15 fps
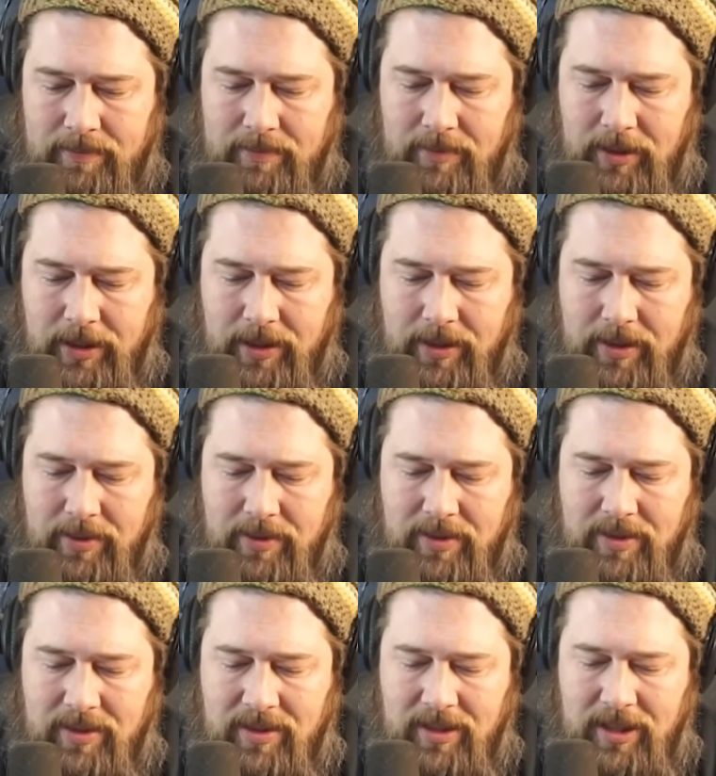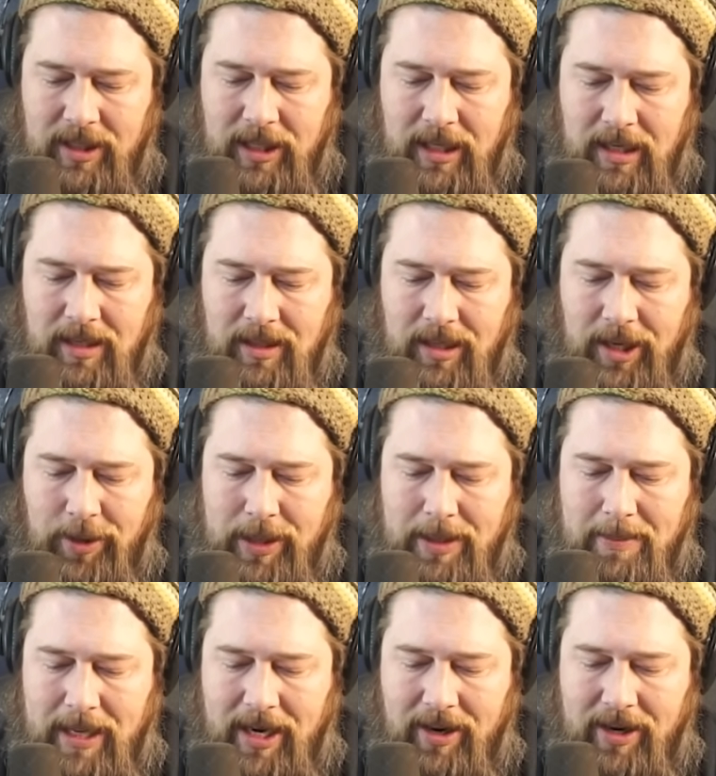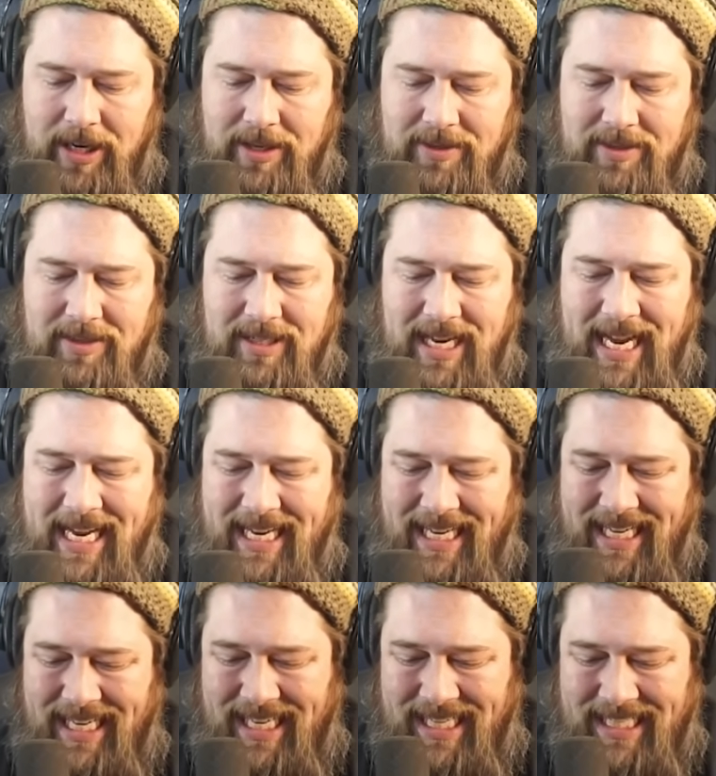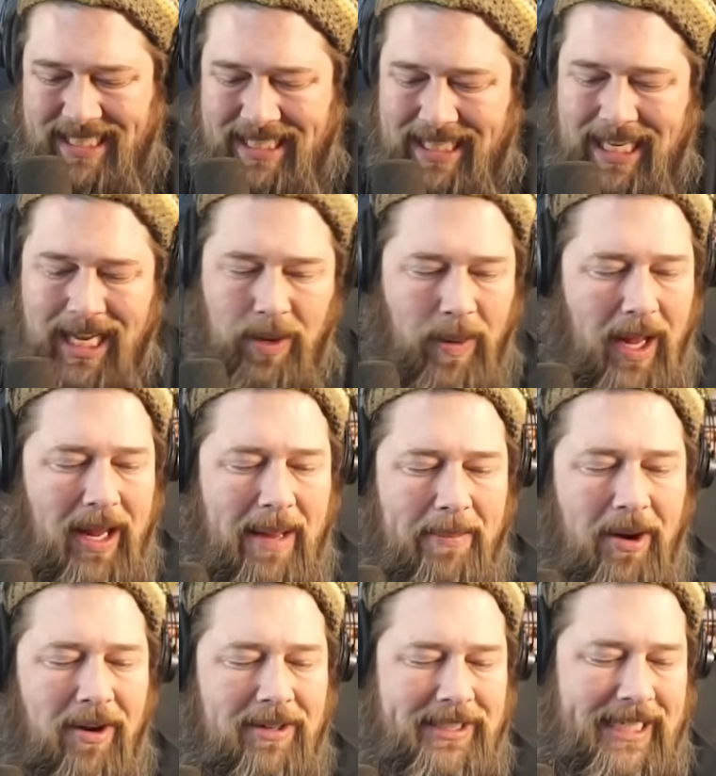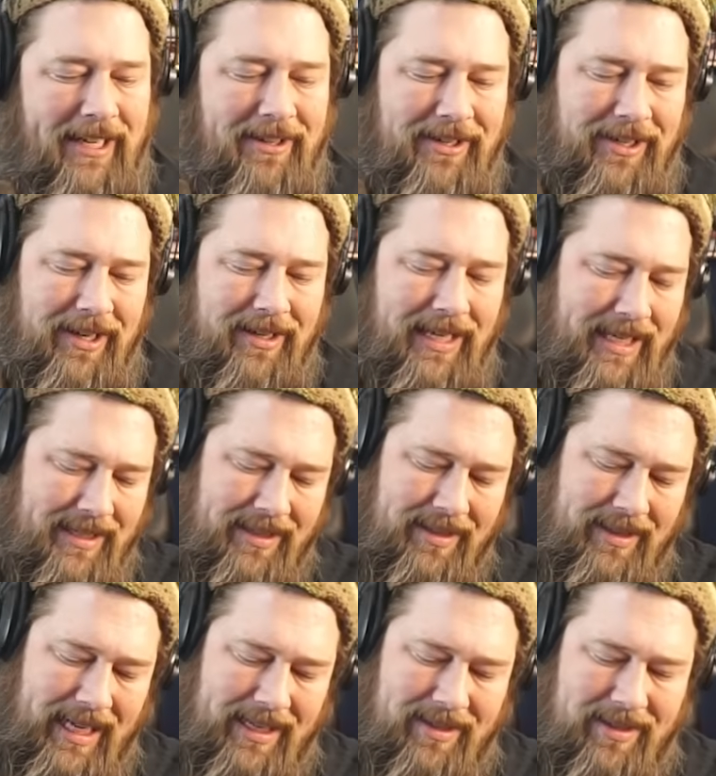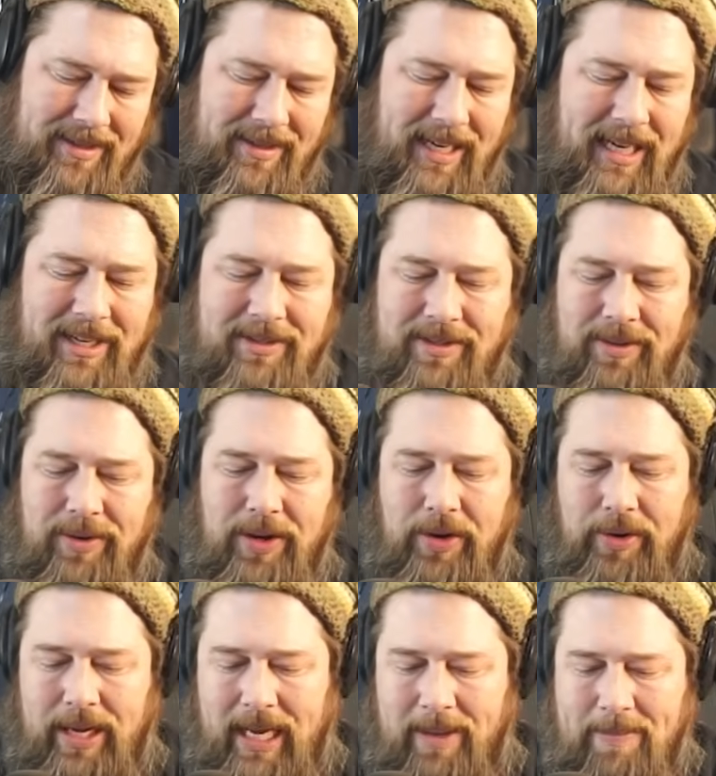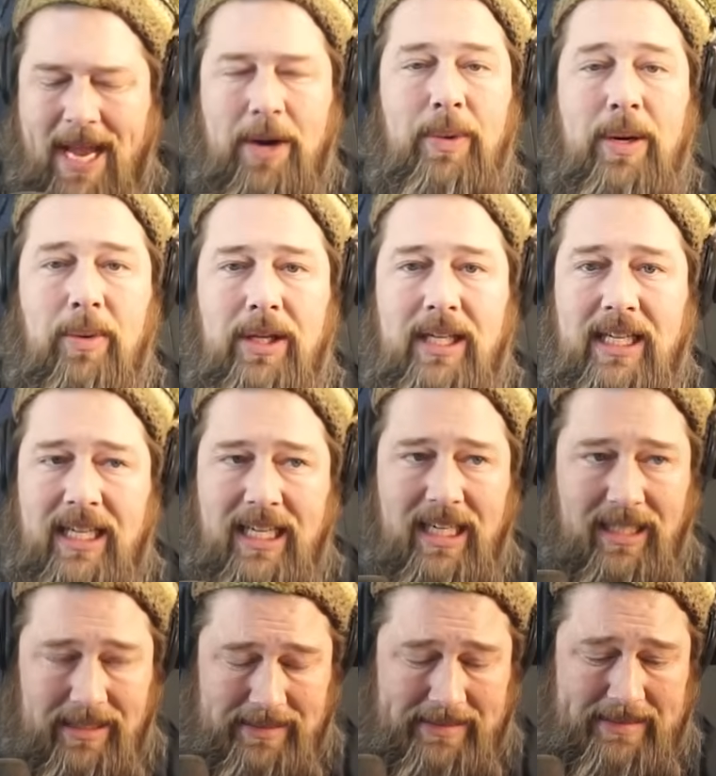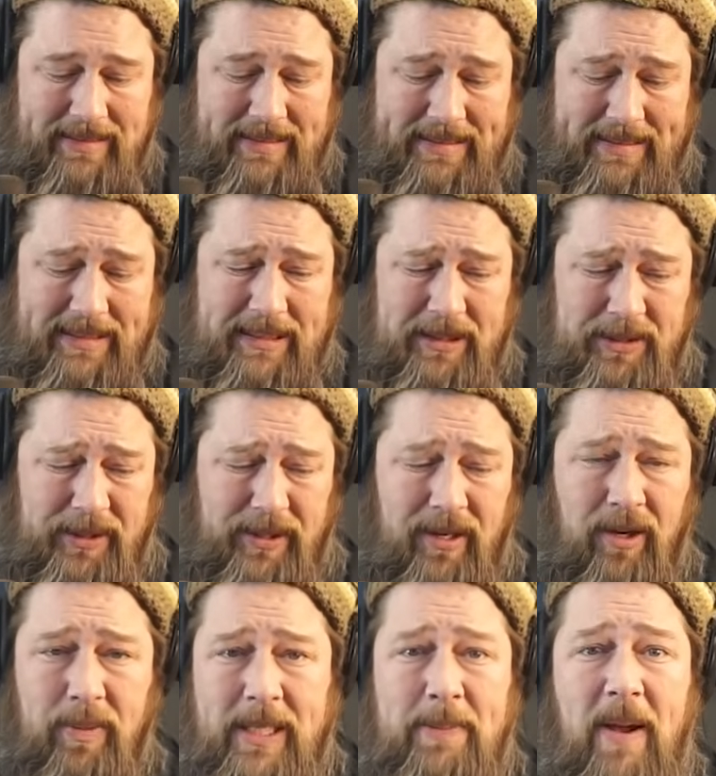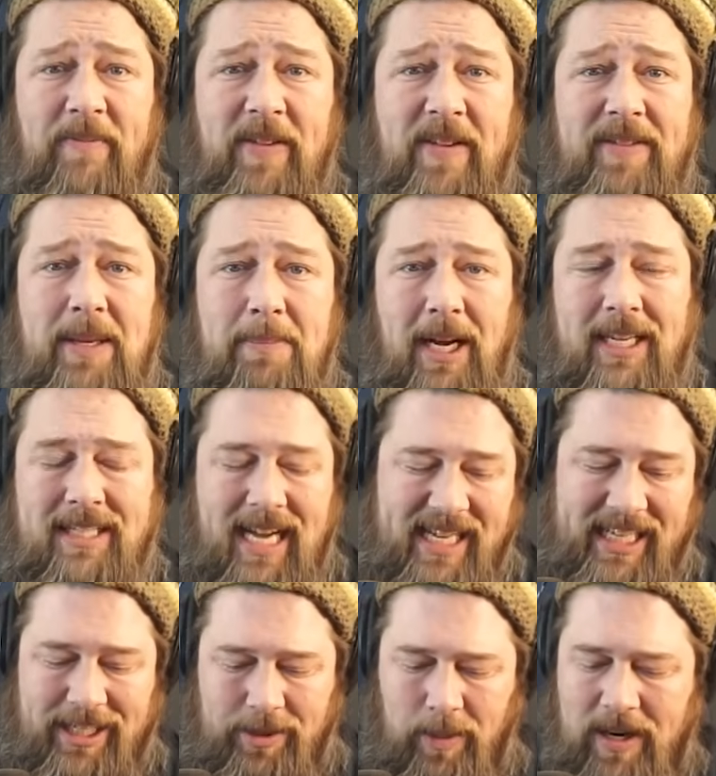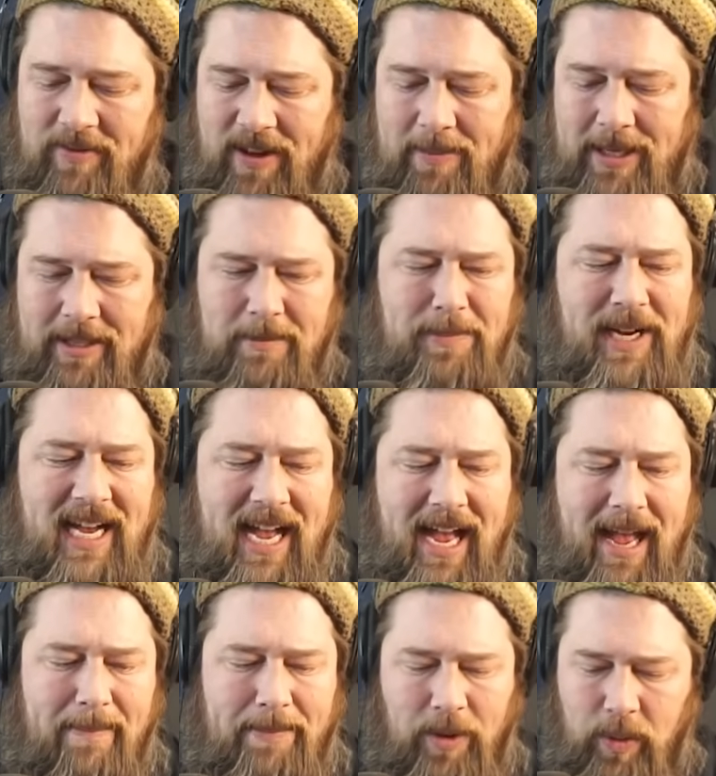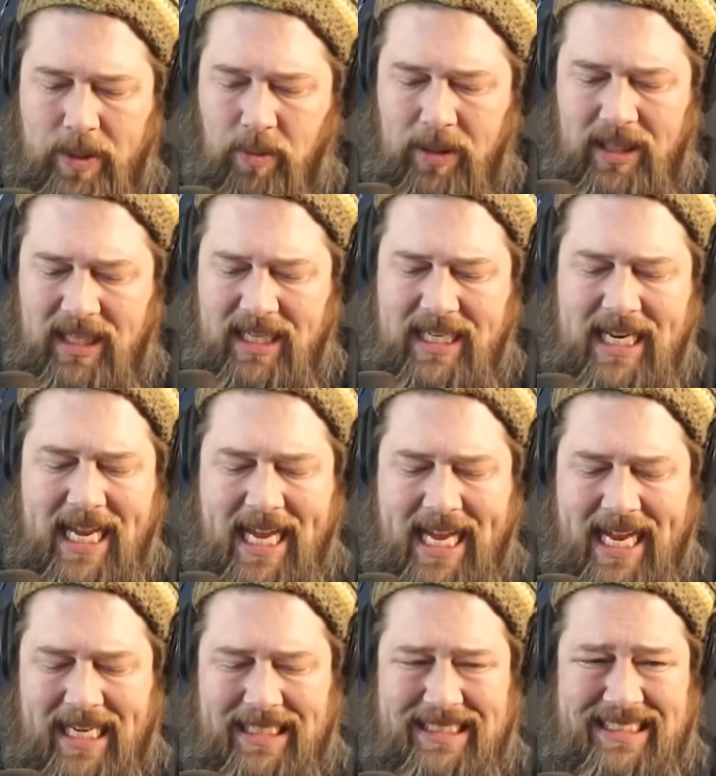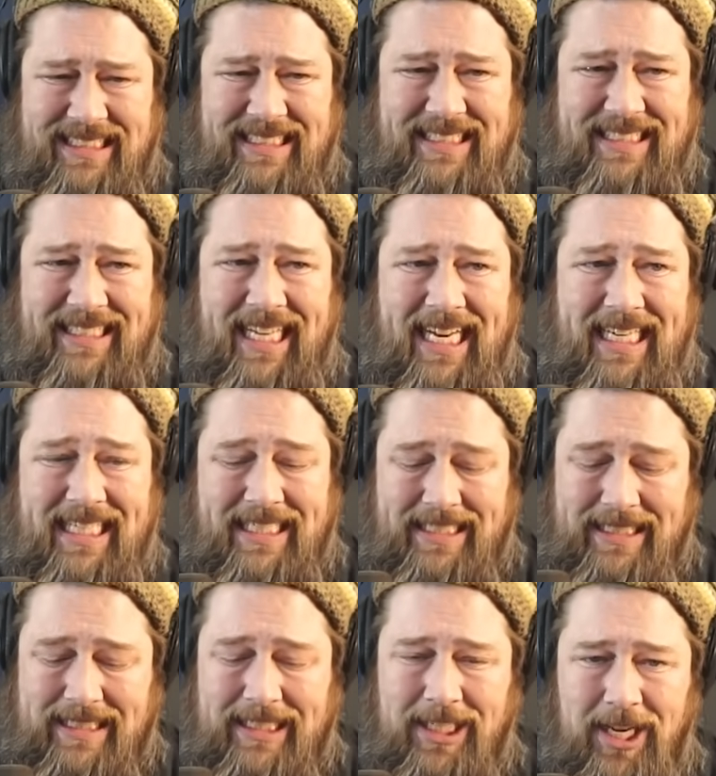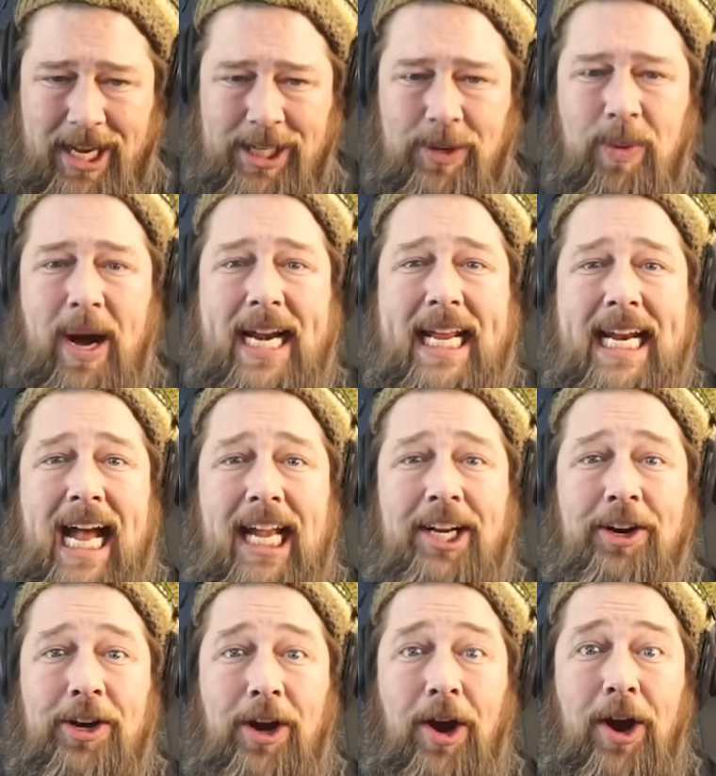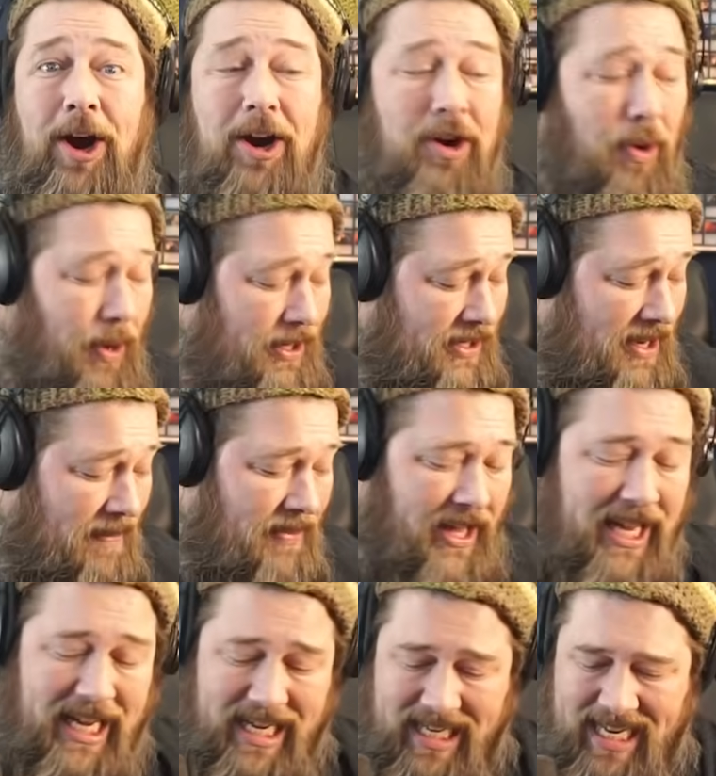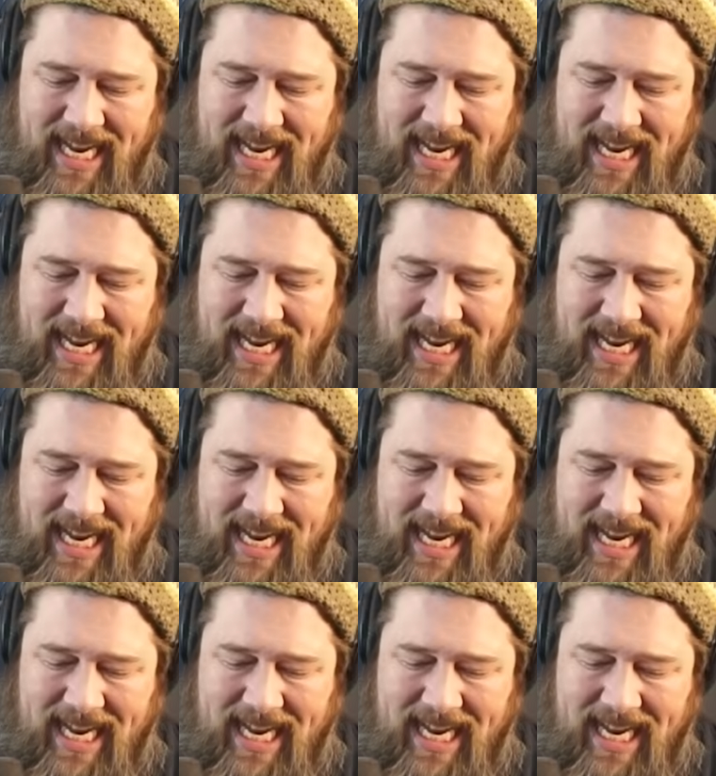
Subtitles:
Look at those glowing berries. Well, Emberheart Challenger, that's like a pseudo hit. Man, we really need... Oh, we spent $50 on these. $25 a pop. We really need to hit, like, a $20 card or something.